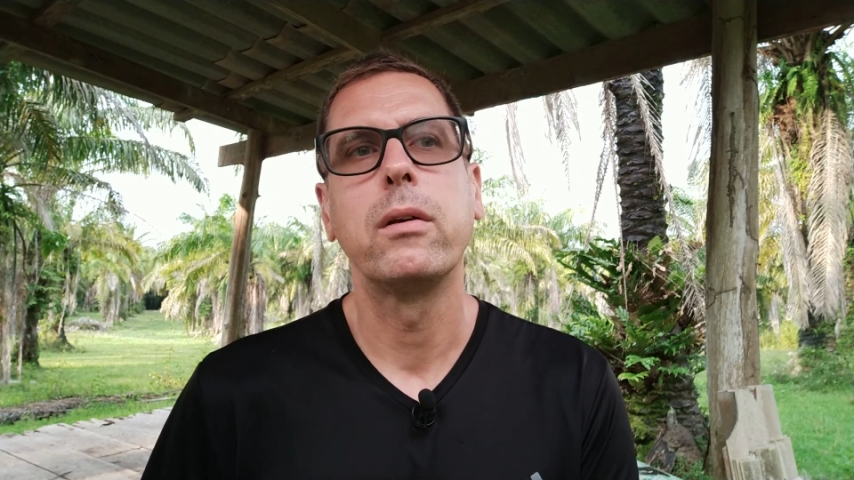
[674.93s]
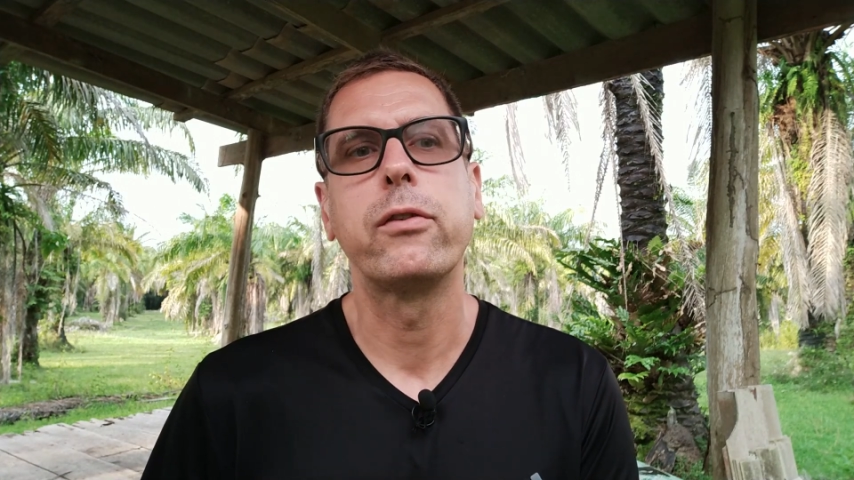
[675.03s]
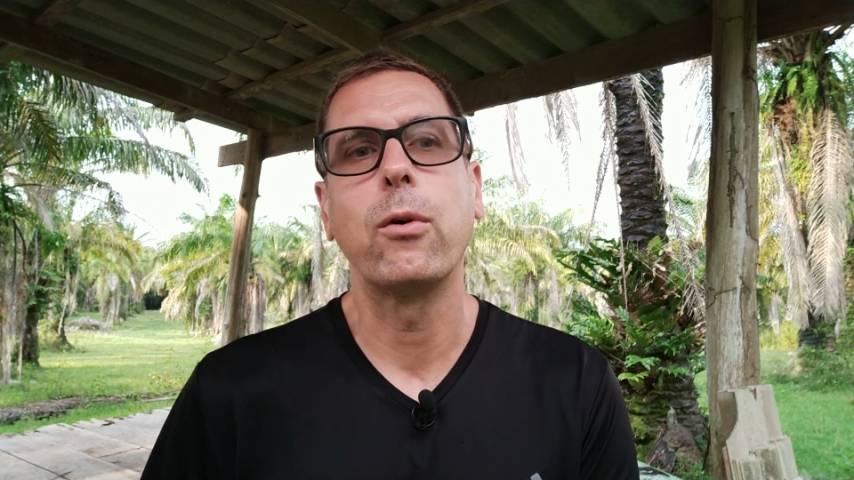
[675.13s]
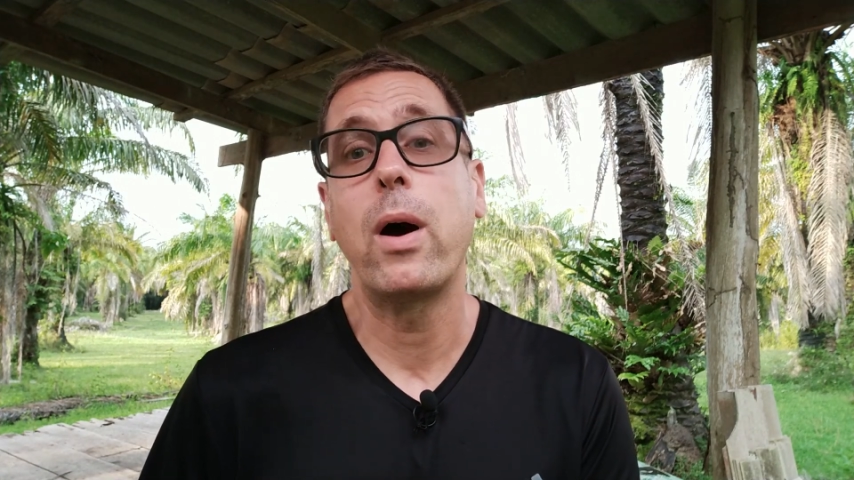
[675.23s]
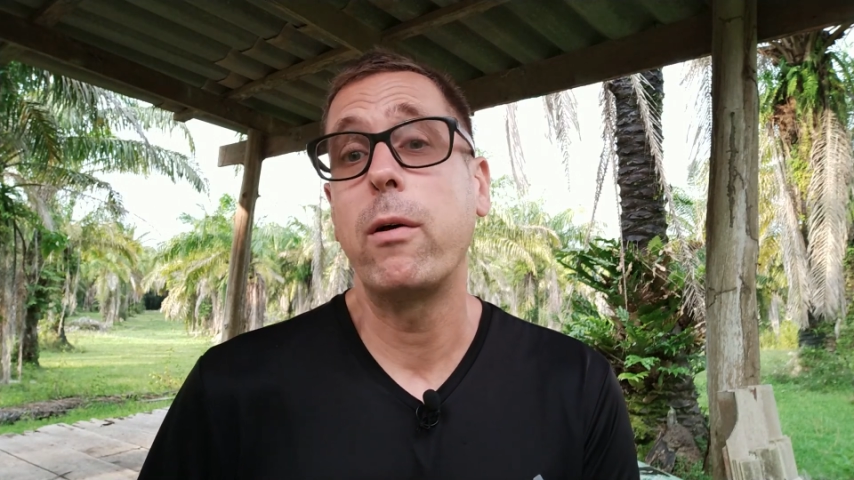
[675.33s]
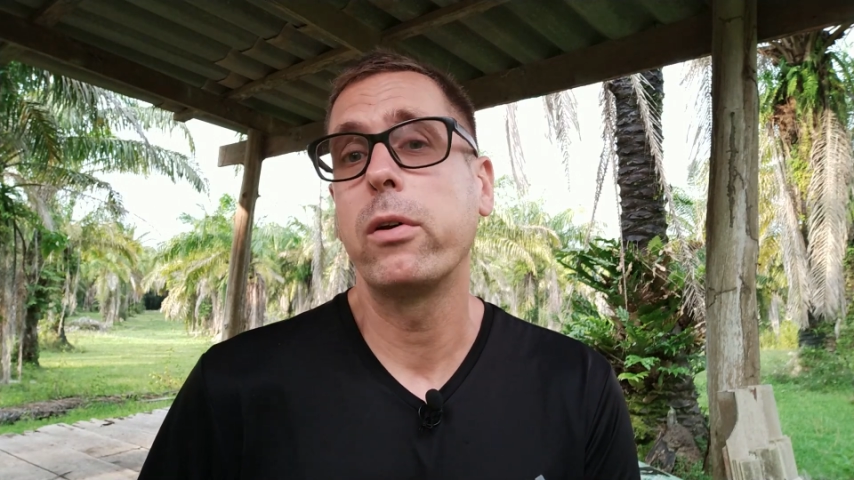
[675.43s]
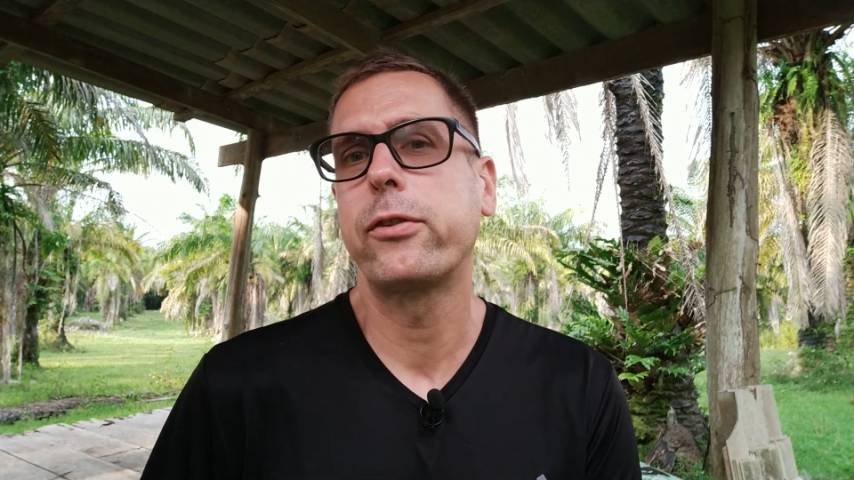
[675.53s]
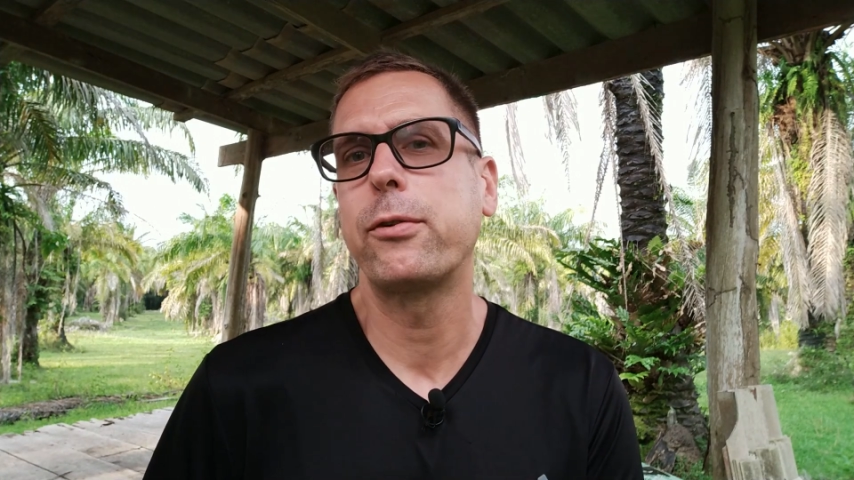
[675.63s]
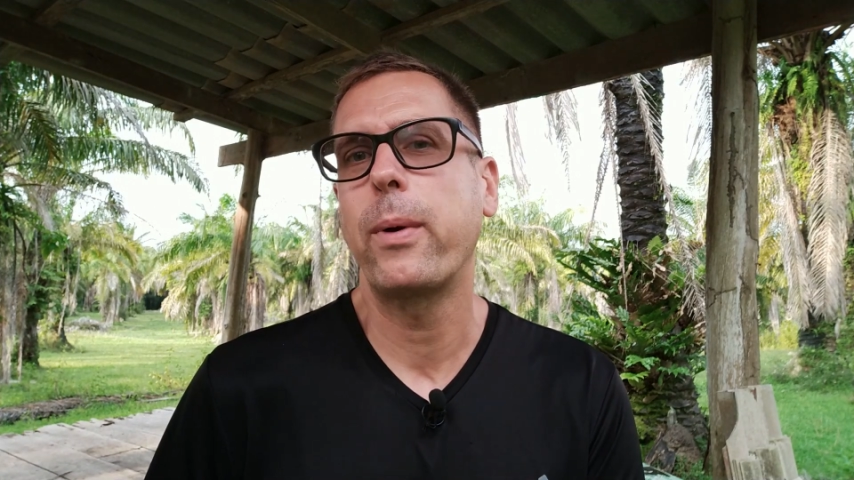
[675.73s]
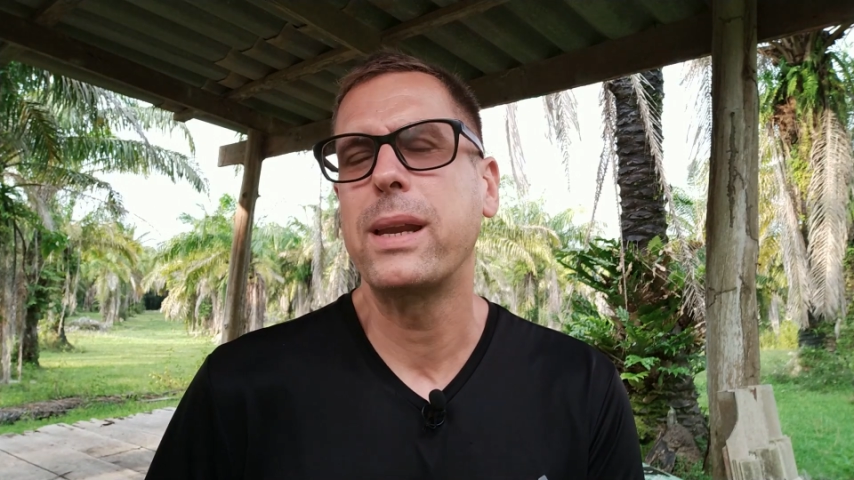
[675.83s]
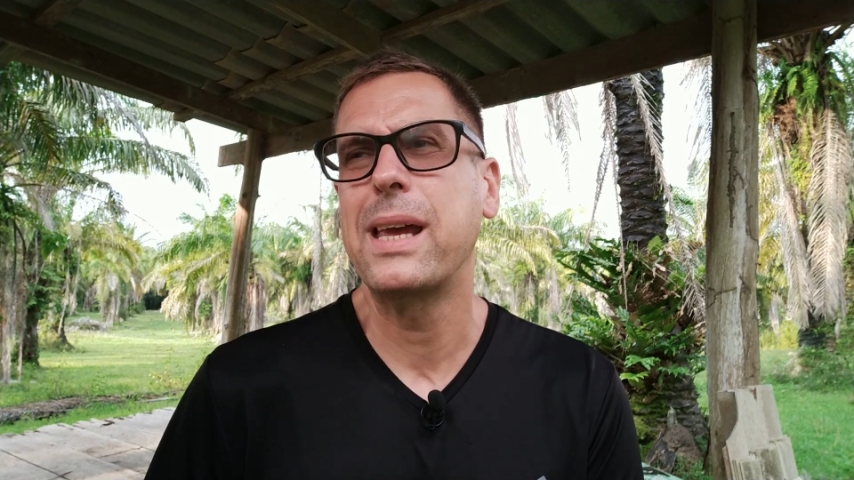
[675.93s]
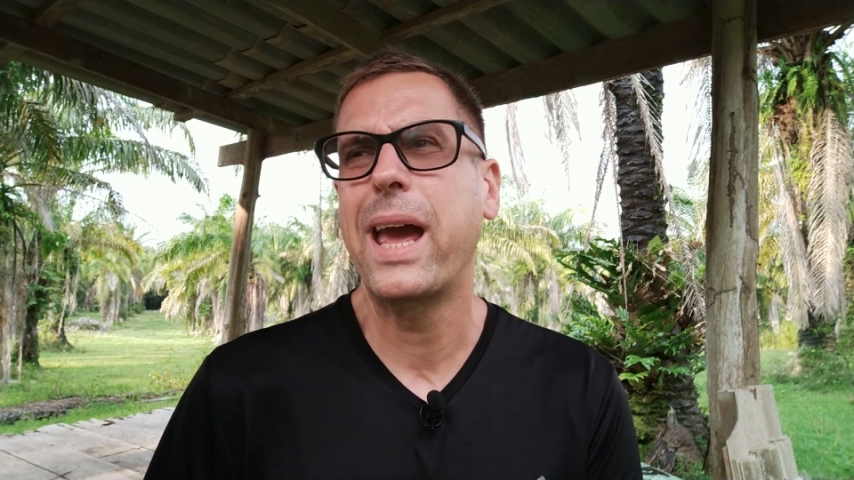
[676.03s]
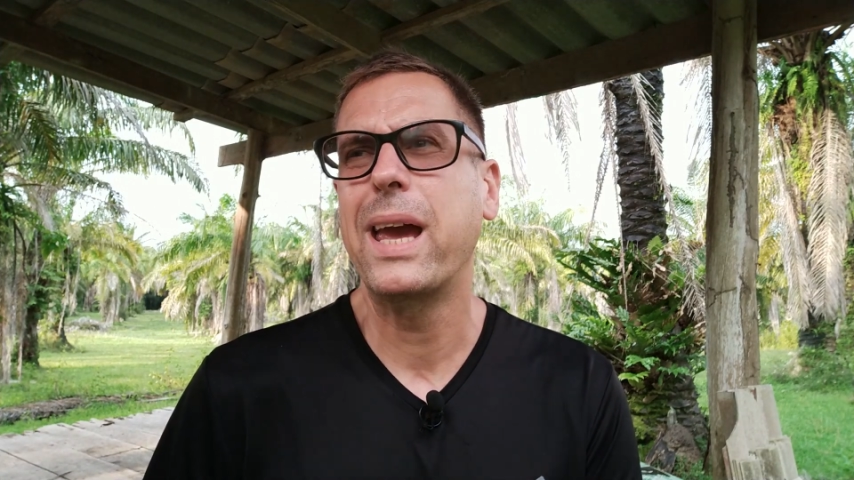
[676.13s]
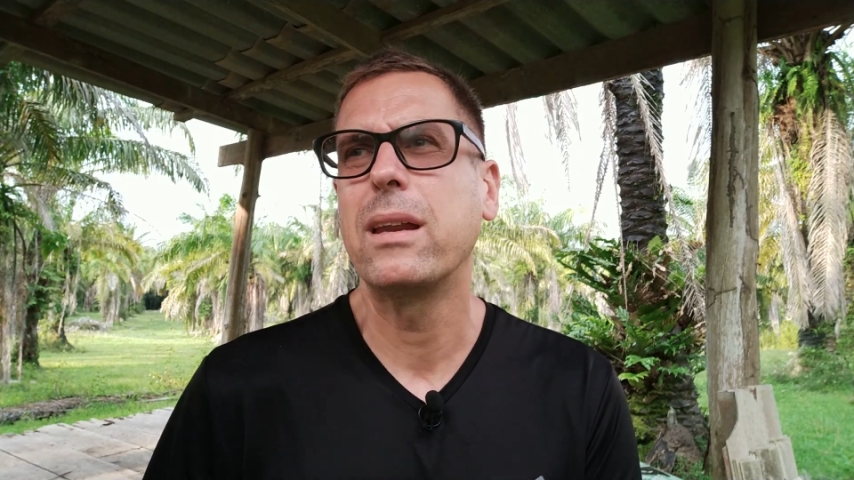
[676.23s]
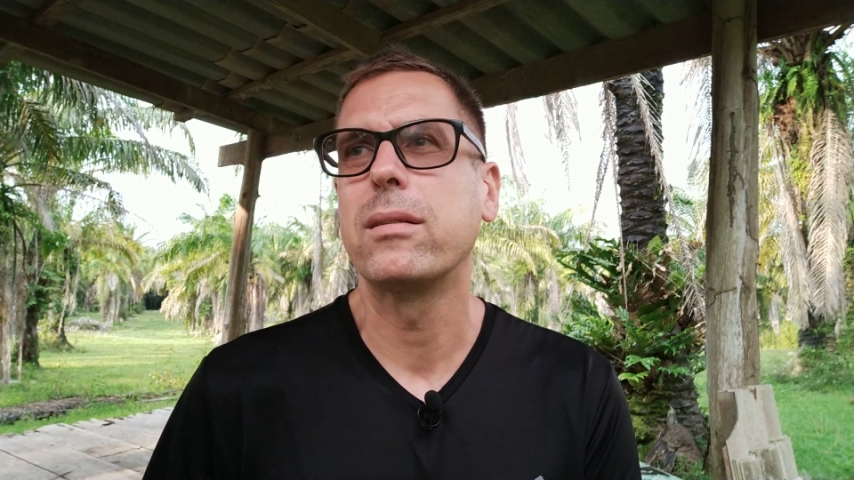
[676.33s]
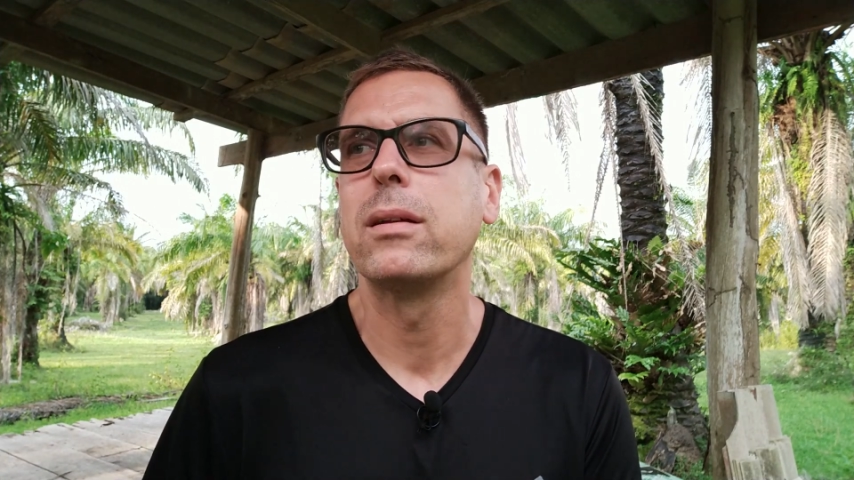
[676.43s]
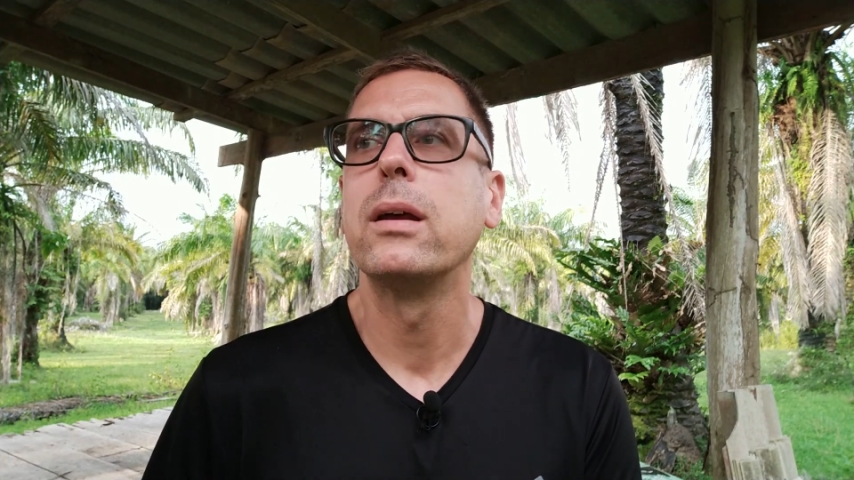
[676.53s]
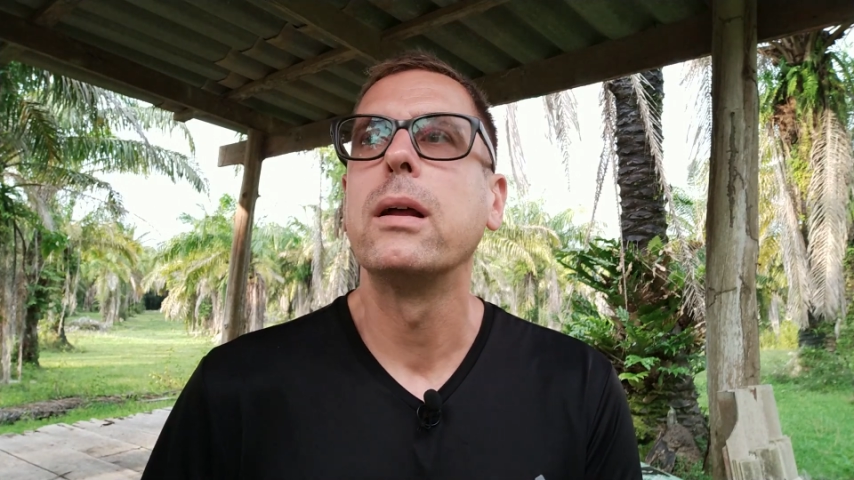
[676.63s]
So I was 28.